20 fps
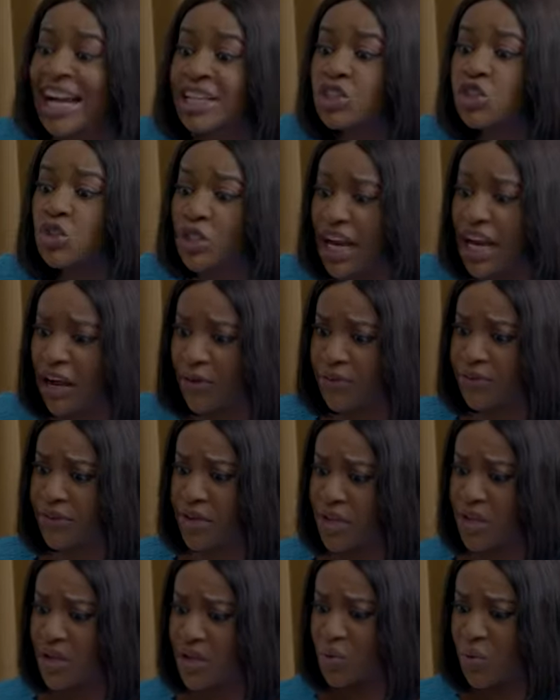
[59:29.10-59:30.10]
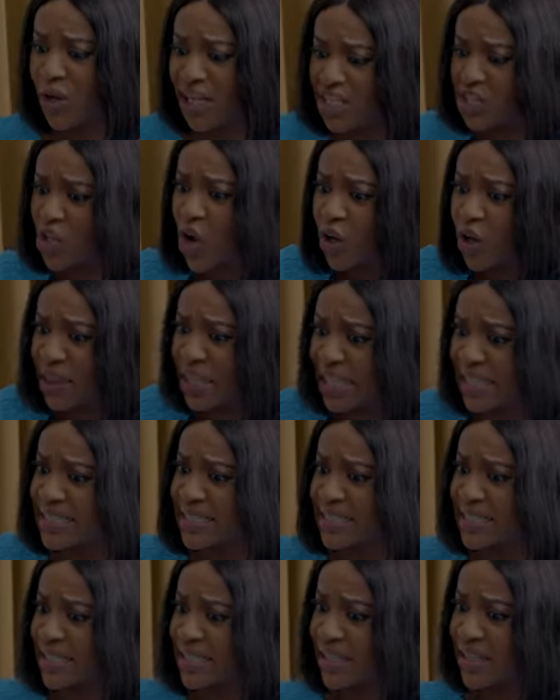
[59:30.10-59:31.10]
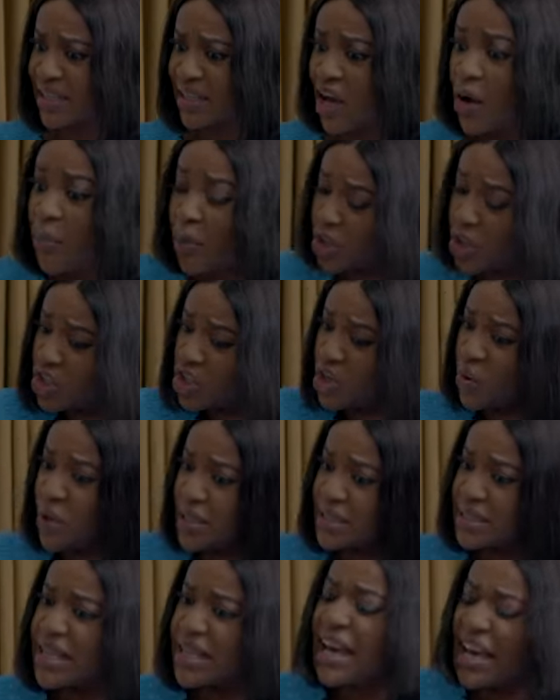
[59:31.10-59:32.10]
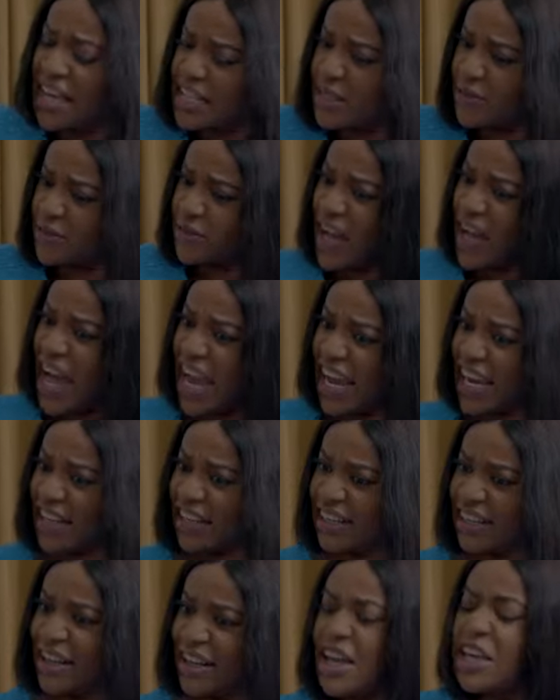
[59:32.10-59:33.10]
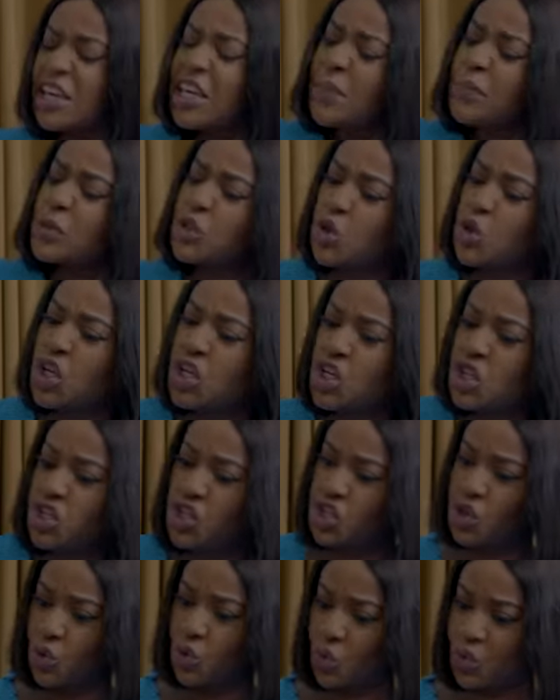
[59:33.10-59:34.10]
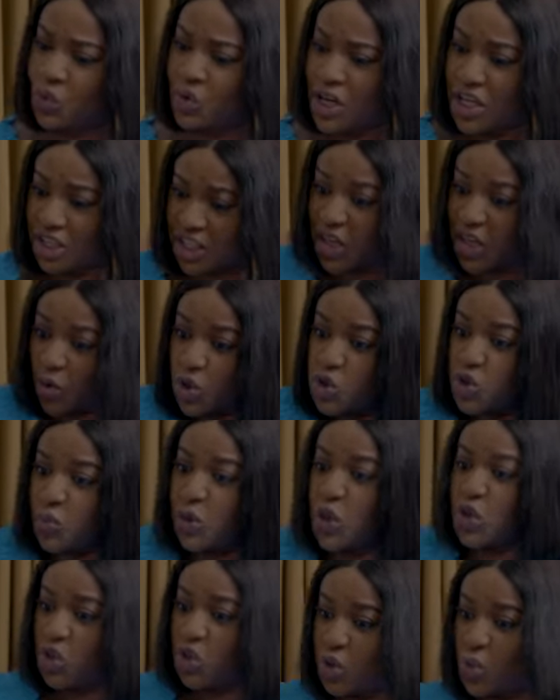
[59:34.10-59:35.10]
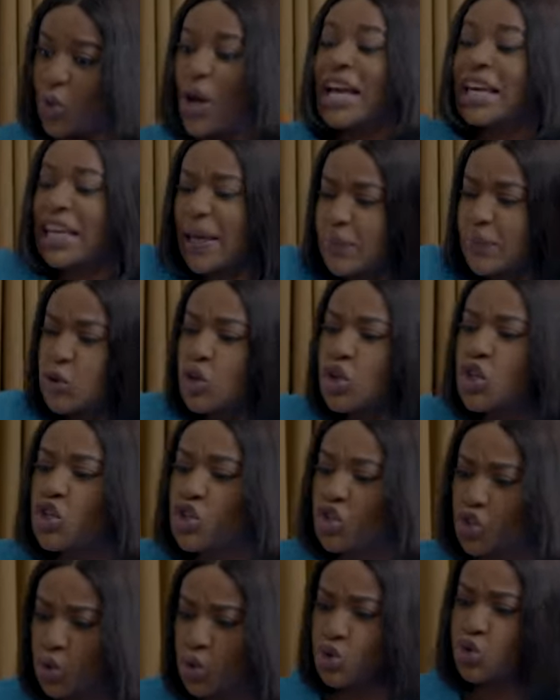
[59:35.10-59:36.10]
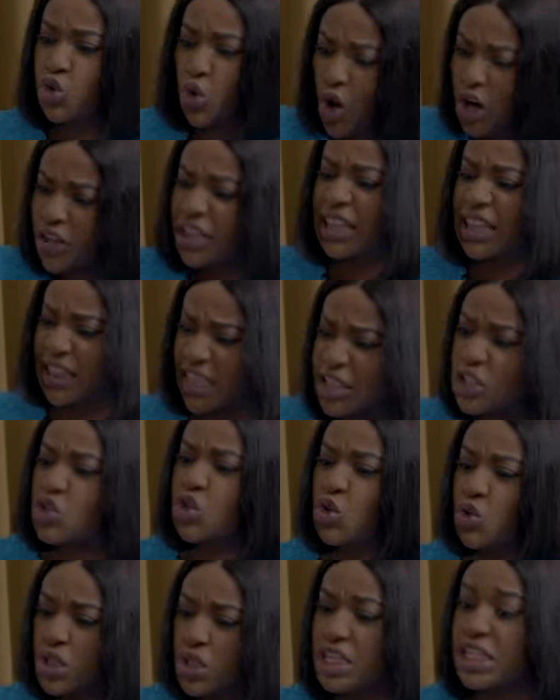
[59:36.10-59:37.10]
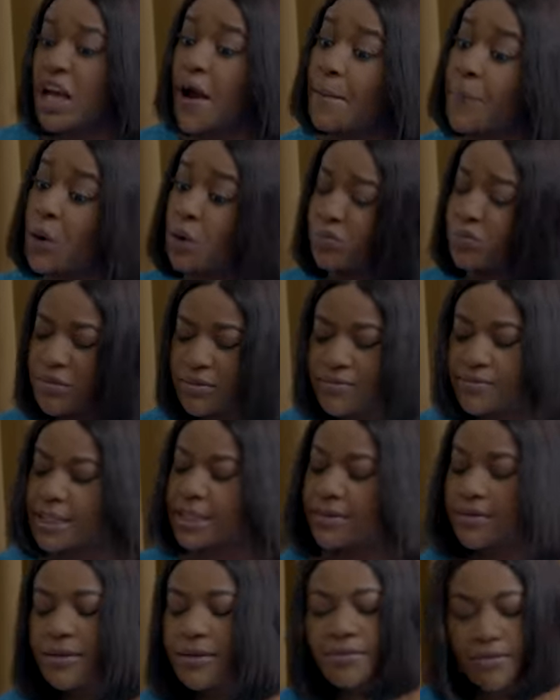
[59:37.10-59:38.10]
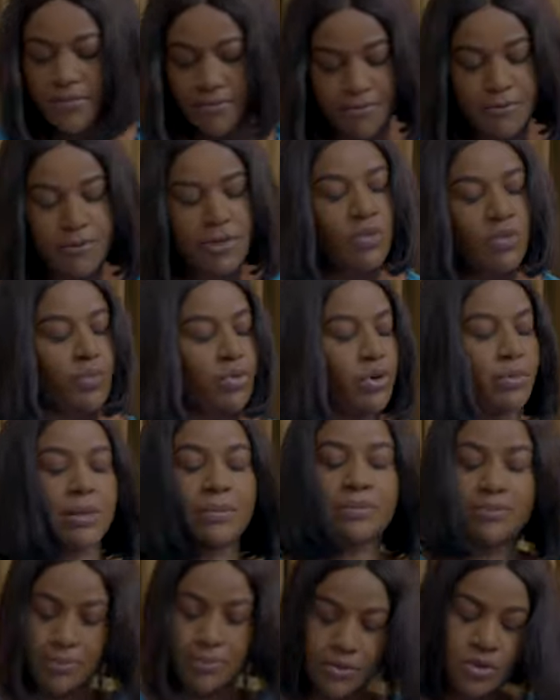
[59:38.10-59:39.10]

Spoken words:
I should have. What is all this? But you know what? It's fine. Keep doing you. Sure, you want to be you. Keep doing you. Do all the things you need. But no problem.